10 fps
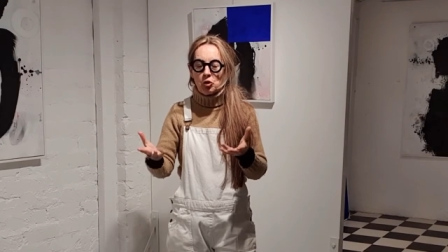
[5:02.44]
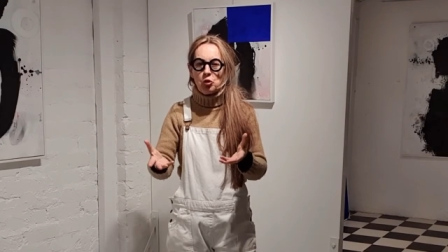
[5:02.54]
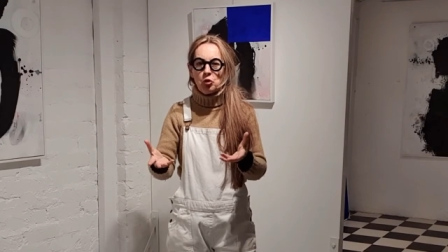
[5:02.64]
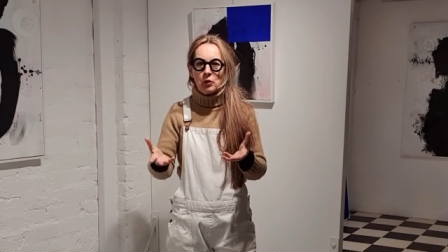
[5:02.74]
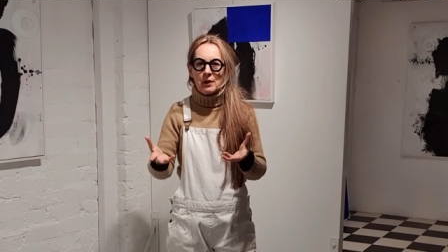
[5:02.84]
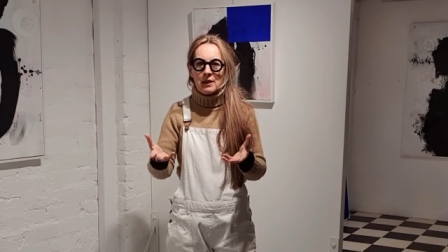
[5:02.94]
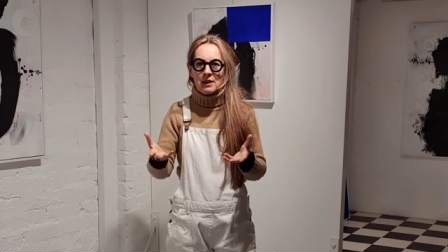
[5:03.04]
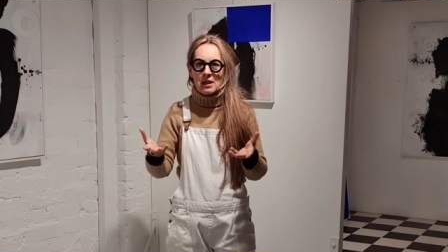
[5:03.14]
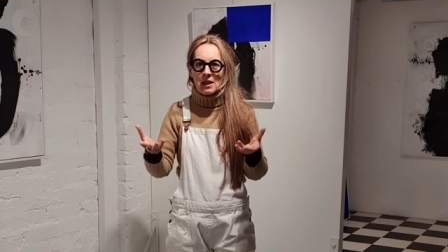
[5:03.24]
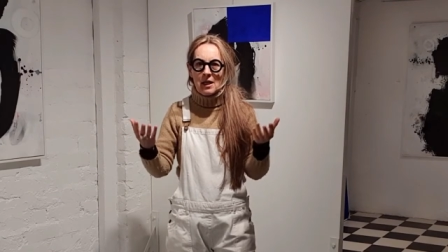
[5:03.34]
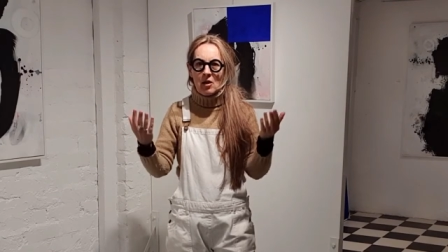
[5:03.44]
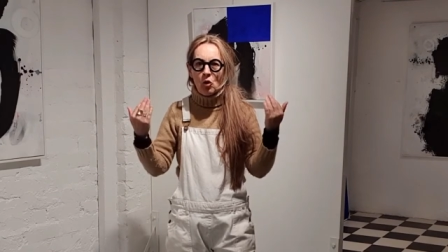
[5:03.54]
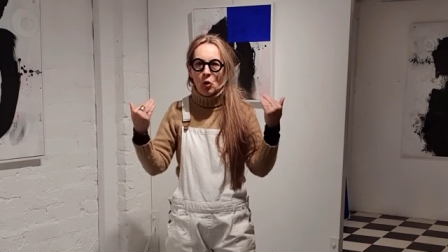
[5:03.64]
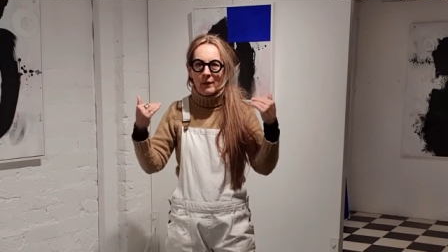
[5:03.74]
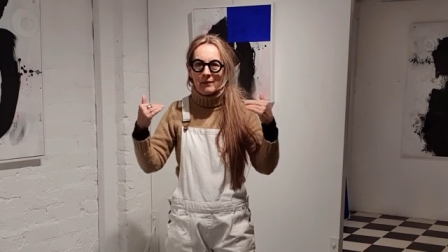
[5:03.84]
do, they, they
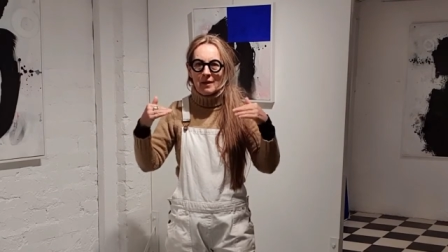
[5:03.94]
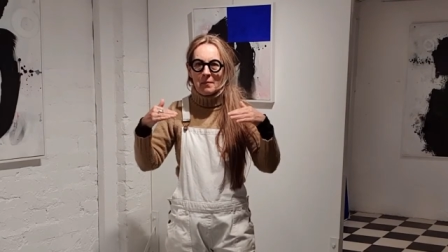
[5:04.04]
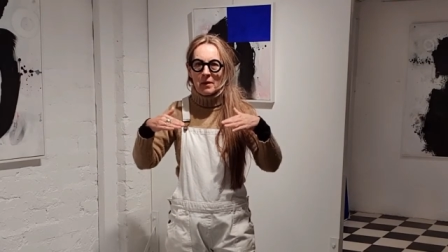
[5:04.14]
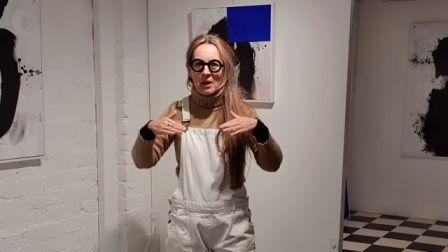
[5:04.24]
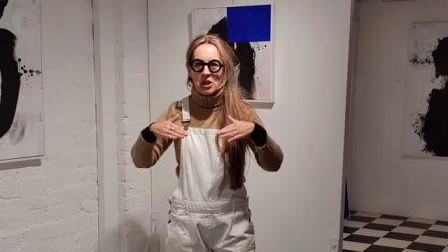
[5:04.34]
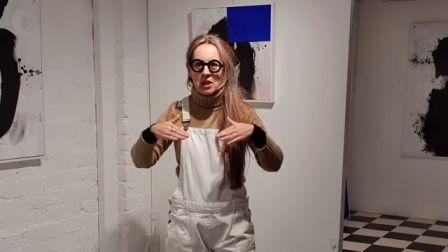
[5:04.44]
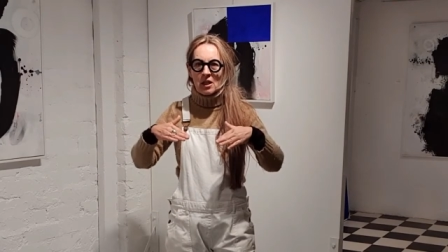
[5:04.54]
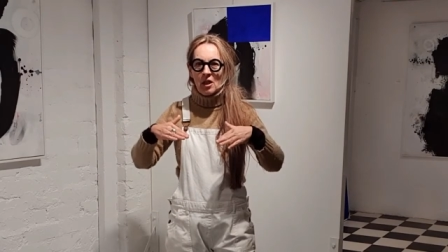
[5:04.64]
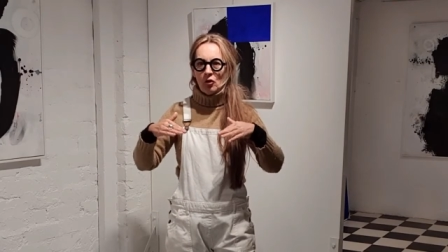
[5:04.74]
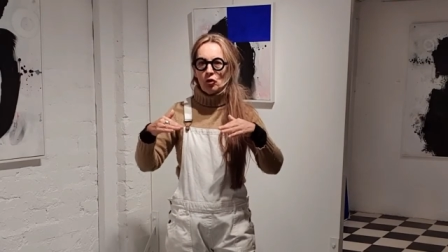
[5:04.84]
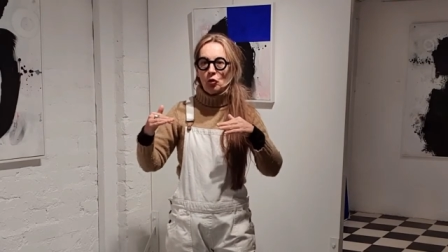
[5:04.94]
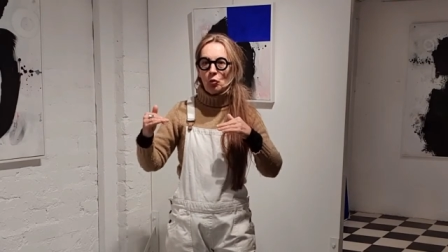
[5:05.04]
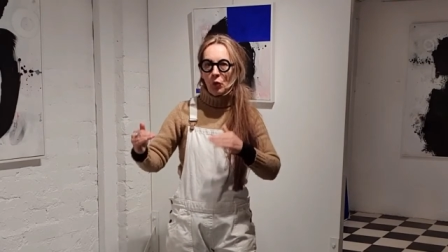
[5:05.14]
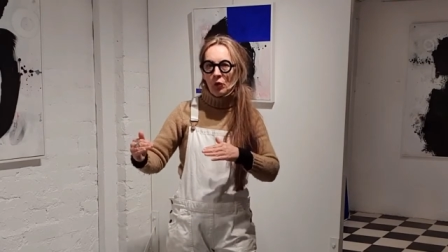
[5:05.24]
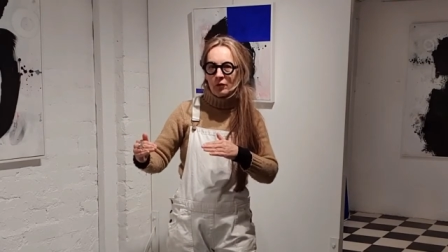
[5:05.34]
always imagine the
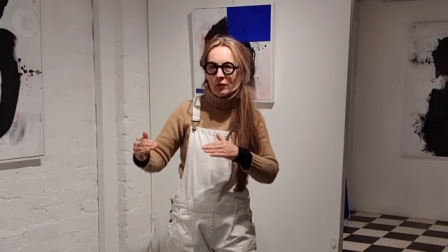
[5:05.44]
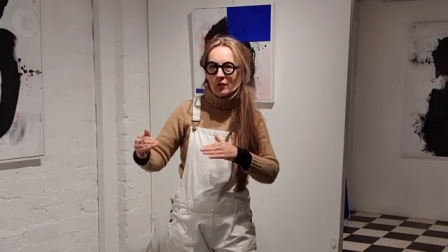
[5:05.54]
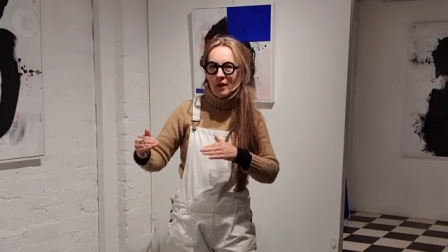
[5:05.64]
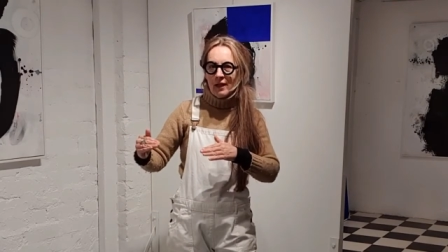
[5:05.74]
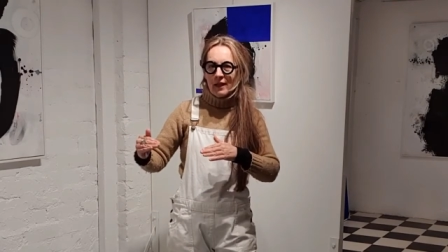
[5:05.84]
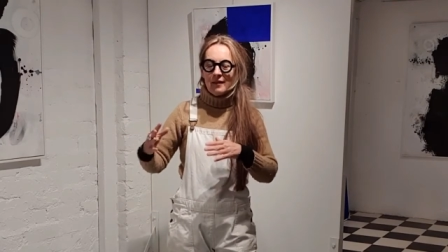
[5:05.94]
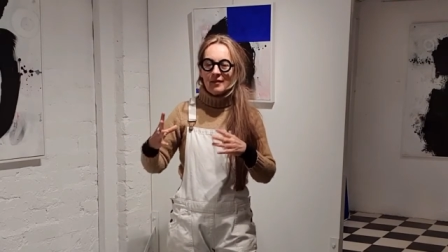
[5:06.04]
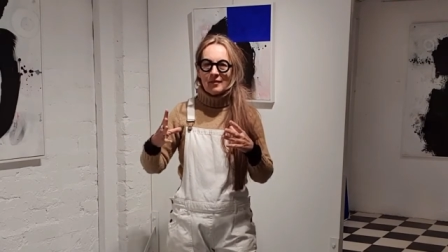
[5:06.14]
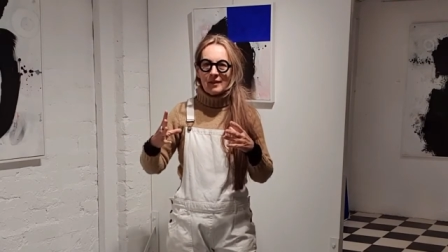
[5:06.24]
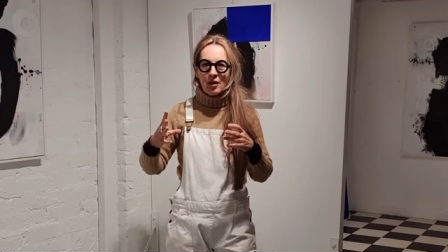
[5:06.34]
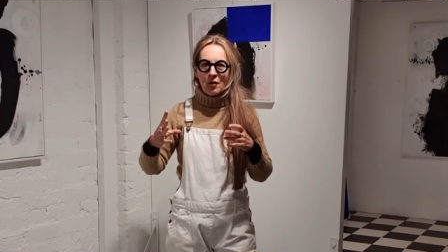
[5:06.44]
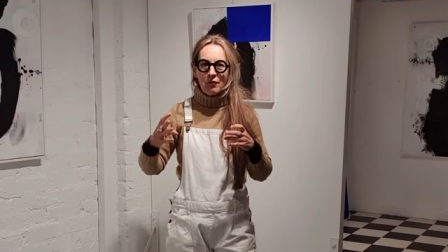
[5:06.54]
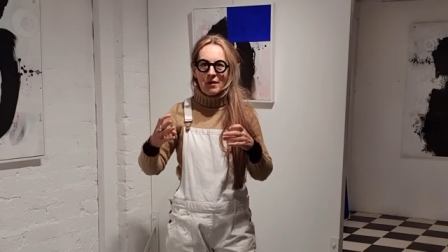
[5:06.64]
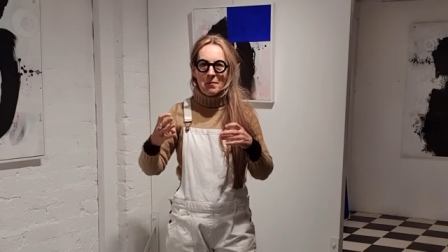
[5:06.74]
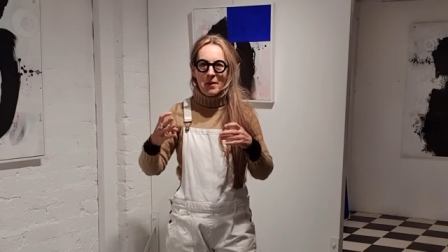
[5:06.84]
worst instead
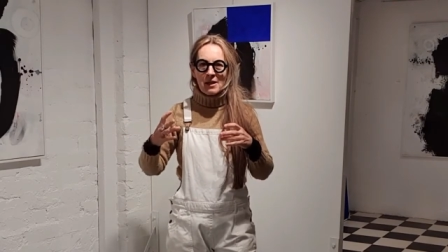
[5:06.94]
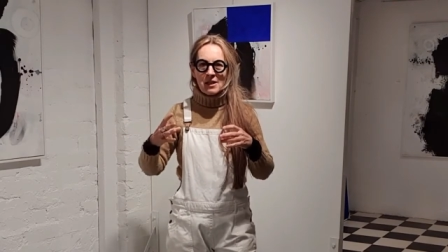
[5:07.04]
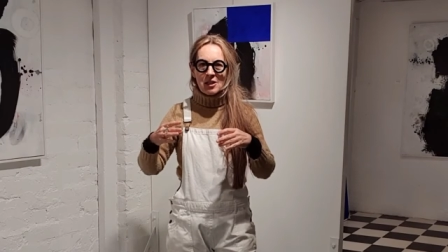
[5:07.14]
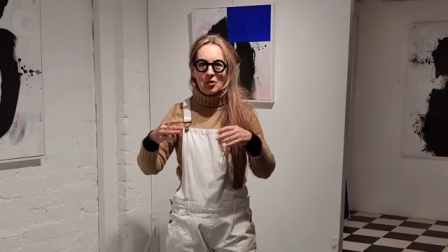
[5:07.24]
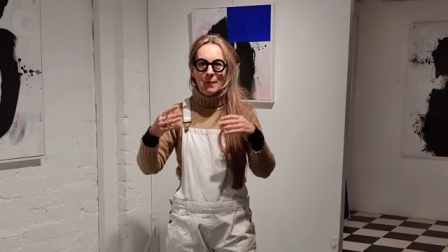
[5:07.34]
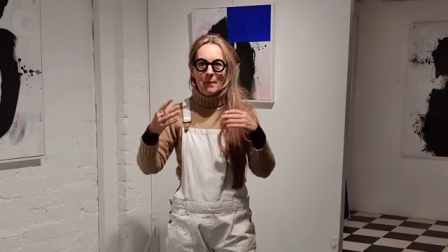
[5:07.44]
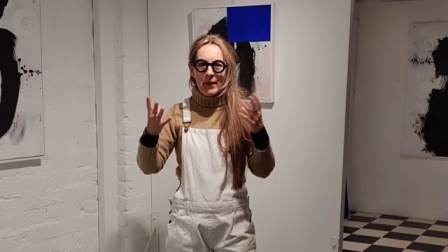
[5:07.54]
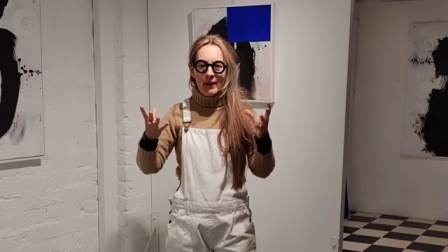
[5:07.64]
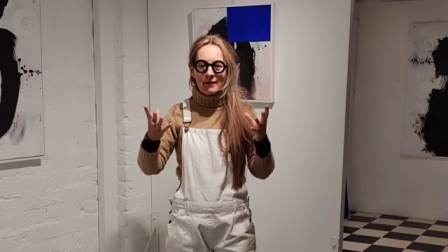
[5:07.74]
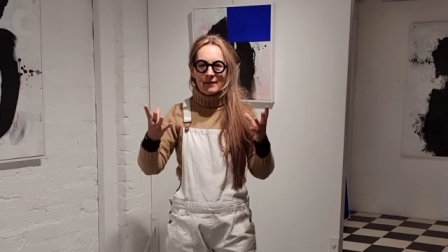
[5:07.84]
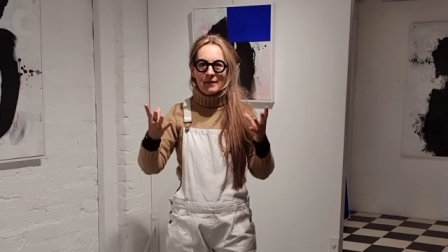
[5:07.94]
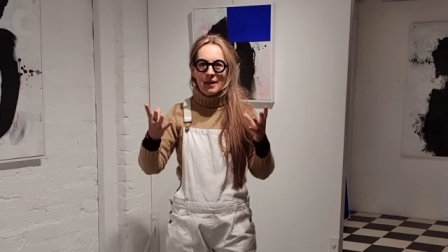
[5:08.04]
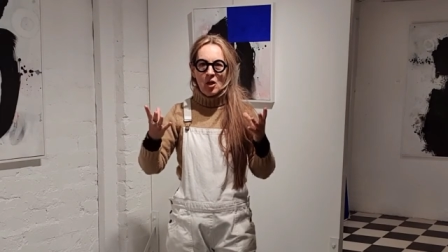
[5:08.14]
of imagining the best.